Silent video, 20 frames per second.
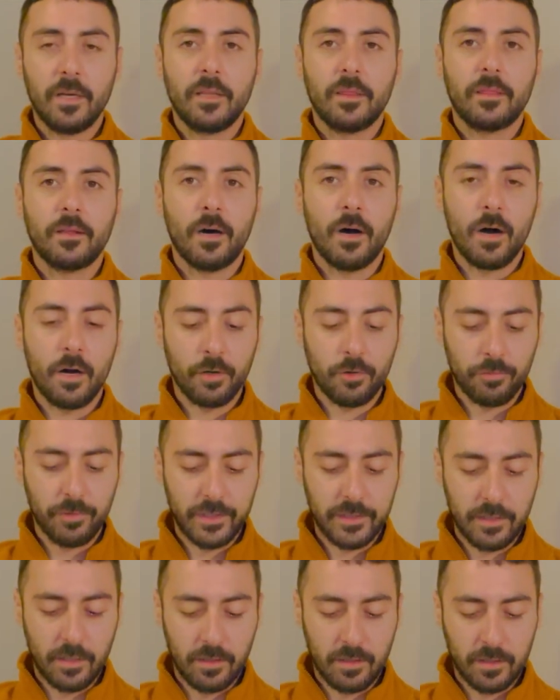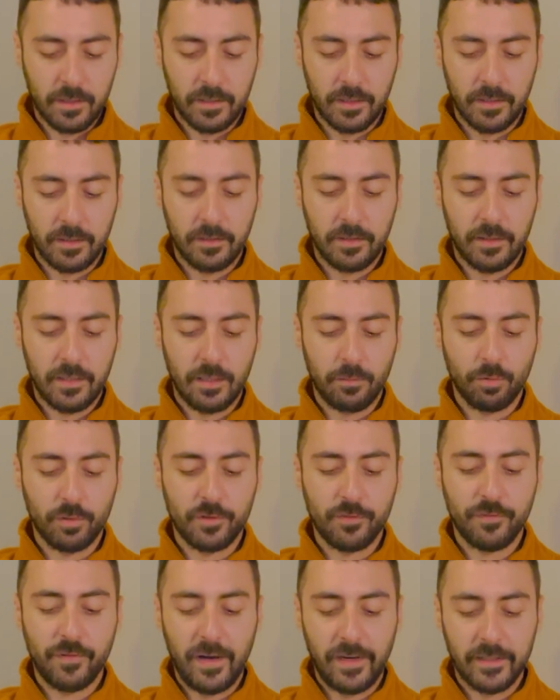the hungry donkey that would
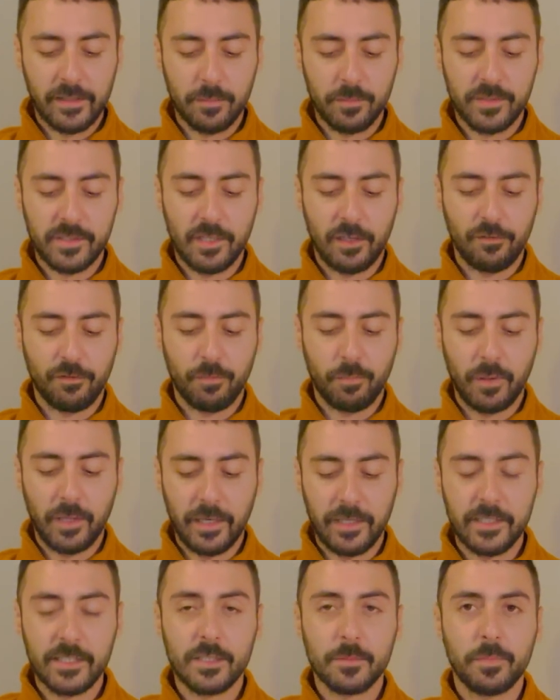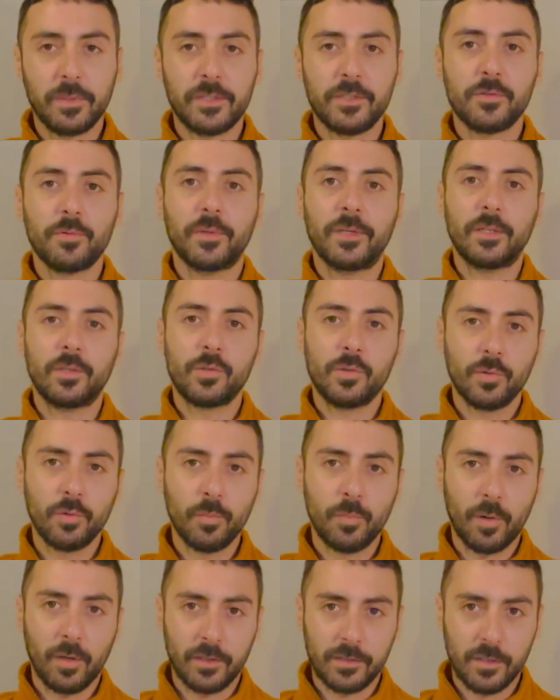find himself placed between 2
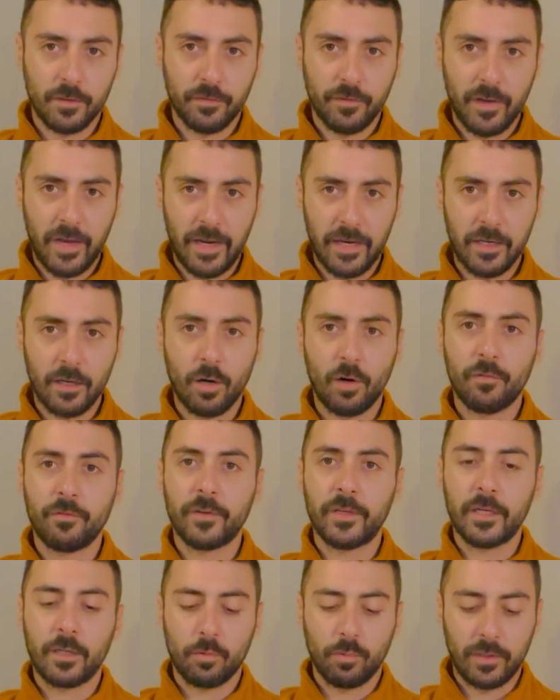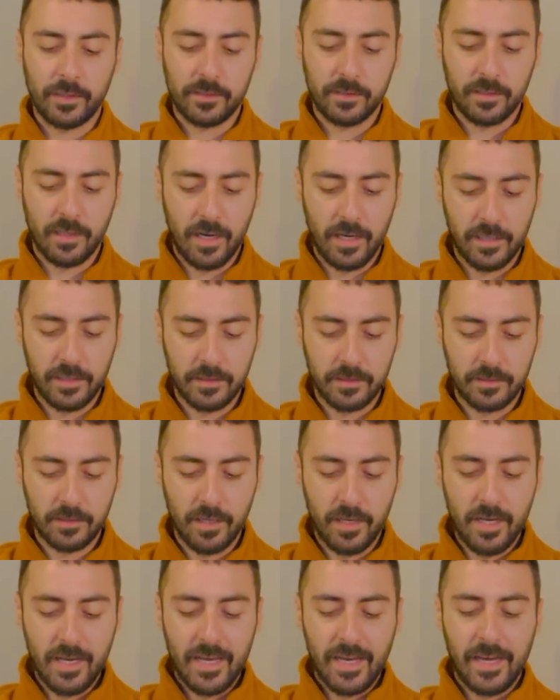balls of hay of equal size
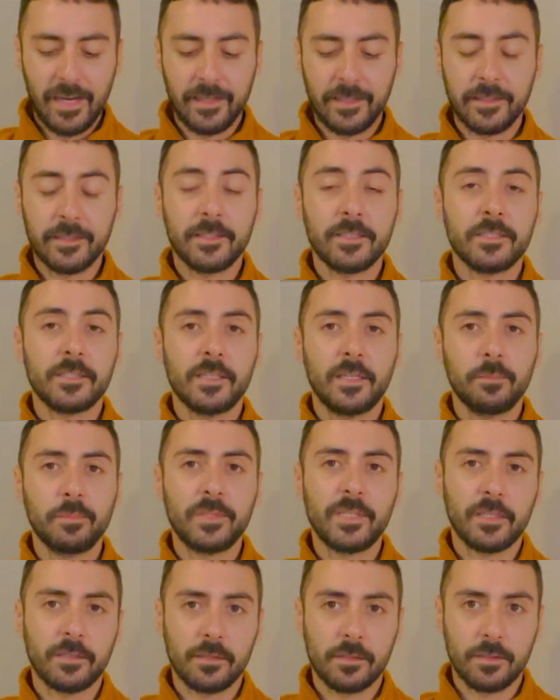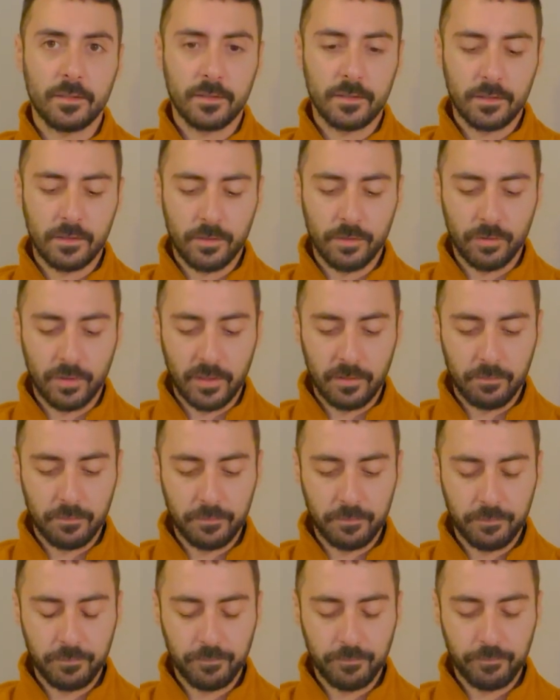and in the same distance to them.
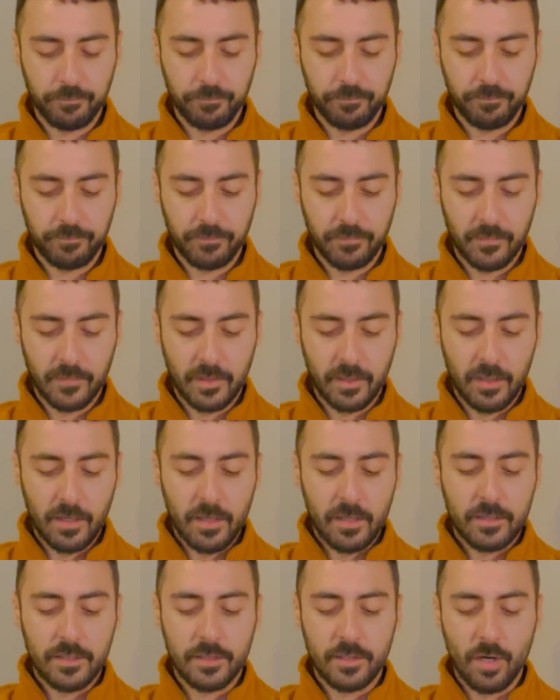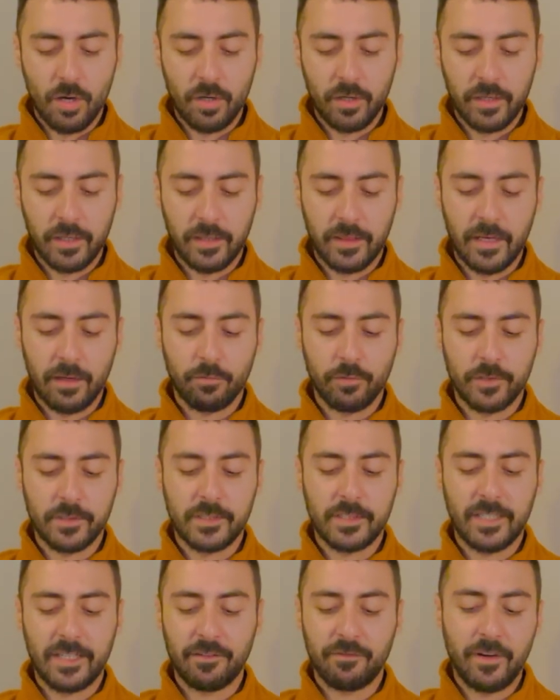The donkey that
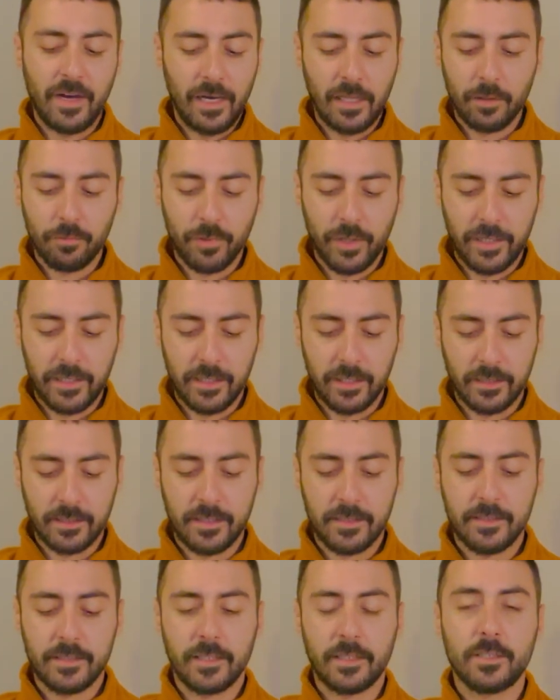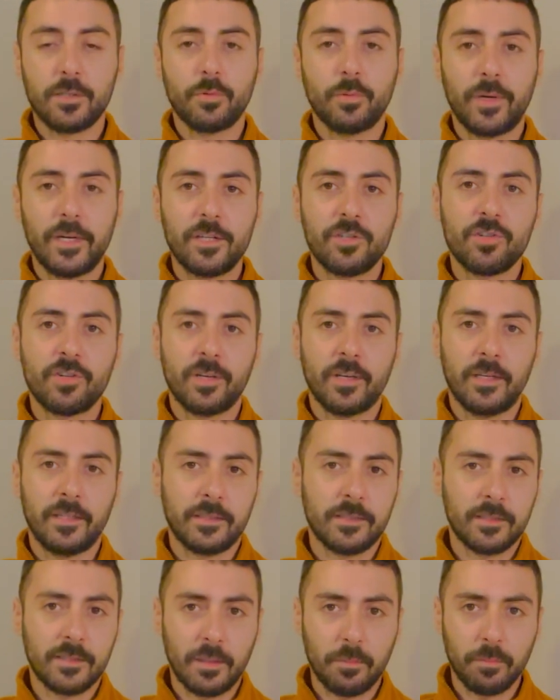was evaluating the situation and
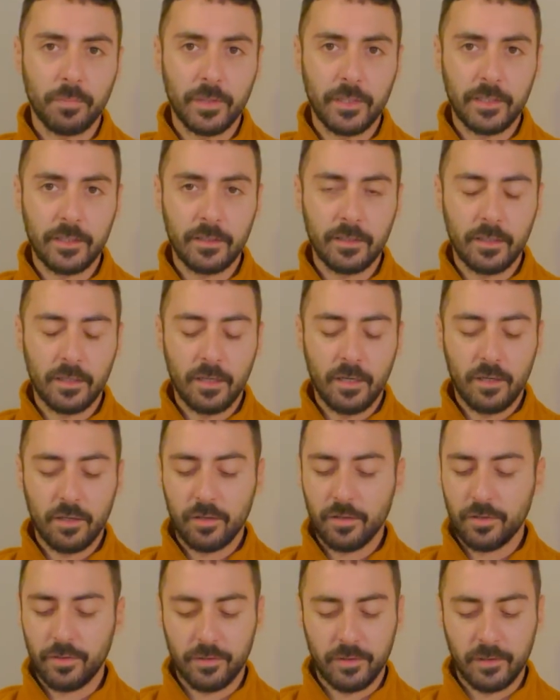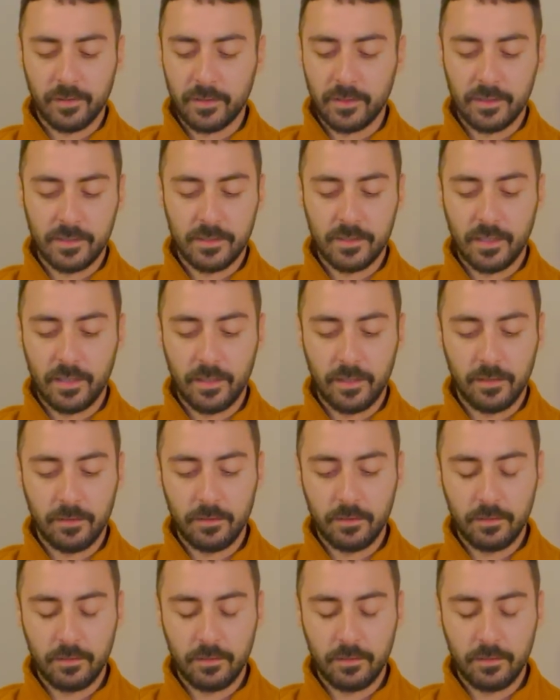simply could not decide.